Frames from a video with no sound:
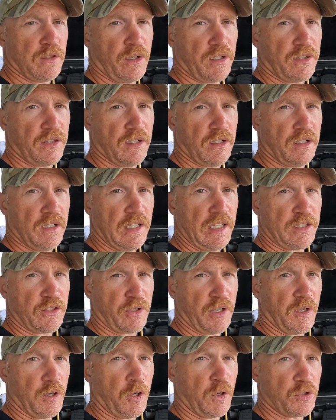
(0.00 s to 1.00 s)
like the
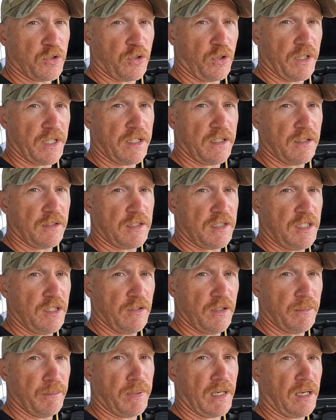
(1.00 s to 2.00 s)
electro-hydraulic
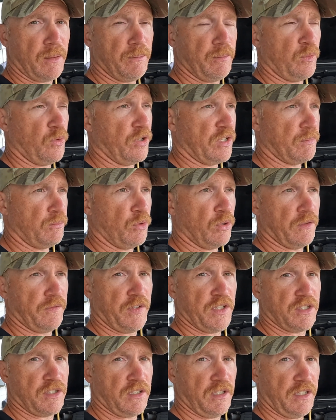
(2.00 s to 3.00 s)
steering pump worked more
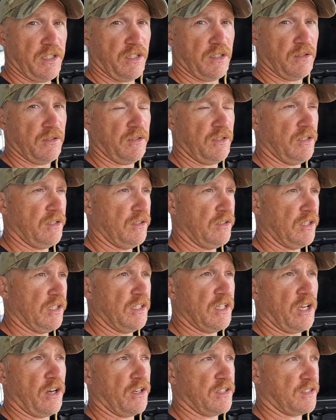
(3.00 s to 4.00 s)
efficiently. You'd
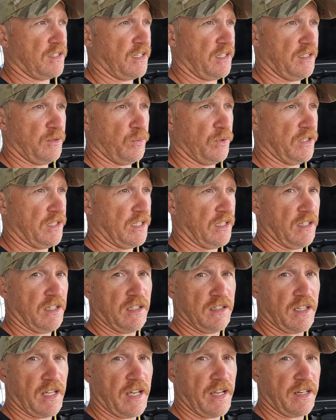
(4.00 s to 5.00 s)
notice that you wouldn't get any
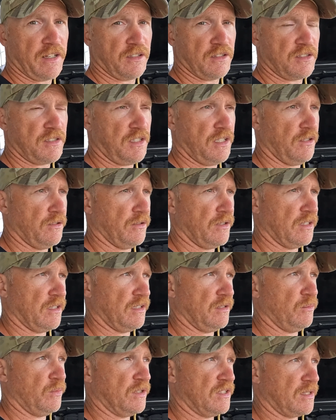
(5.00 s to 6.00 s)
lag in steering that
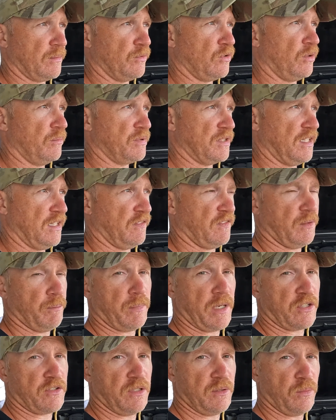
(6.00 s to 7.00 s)
you would sometimes get if the
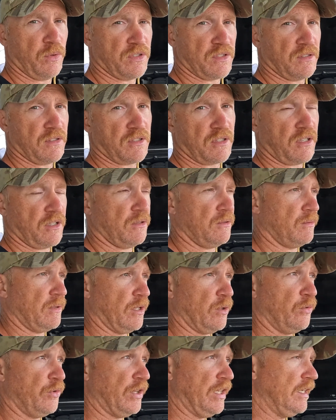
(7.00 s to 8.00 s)
battery wasn't so
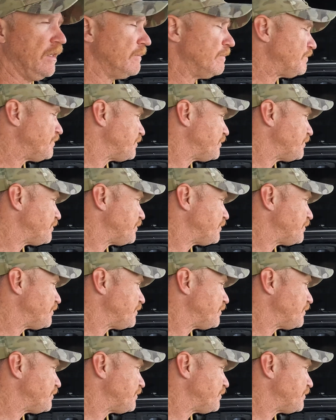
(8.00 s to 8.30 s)
healthy.